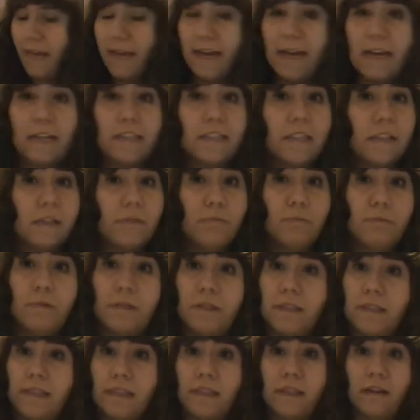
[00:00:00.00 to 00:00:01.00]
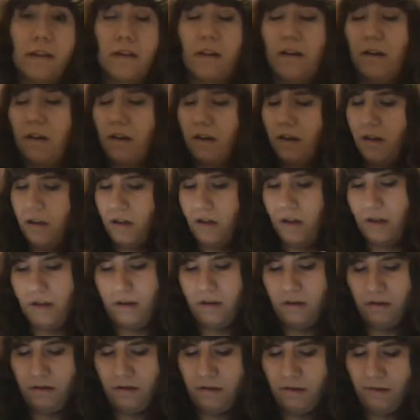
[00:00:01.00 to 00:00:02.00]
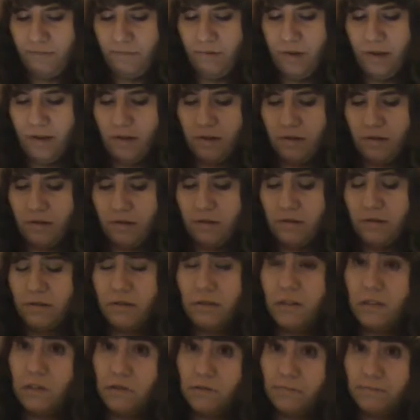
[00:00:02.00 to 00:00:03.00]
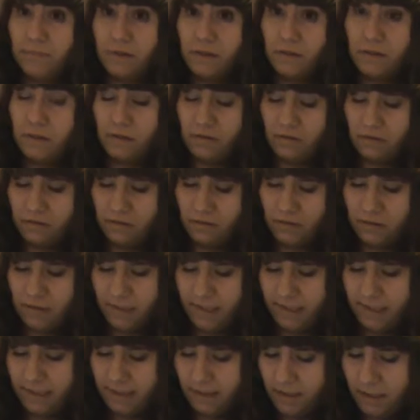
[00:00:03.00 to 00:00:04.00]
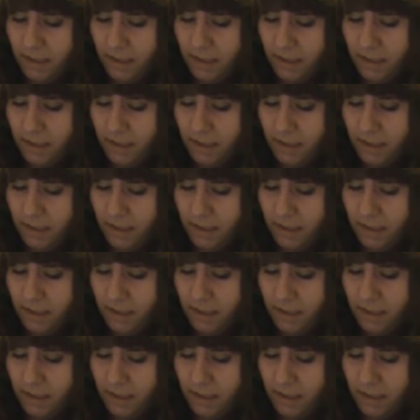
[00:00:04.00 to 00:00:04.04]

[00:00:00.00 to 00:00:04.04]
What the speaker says: as I was saying, I'm getting disturbed a lot today.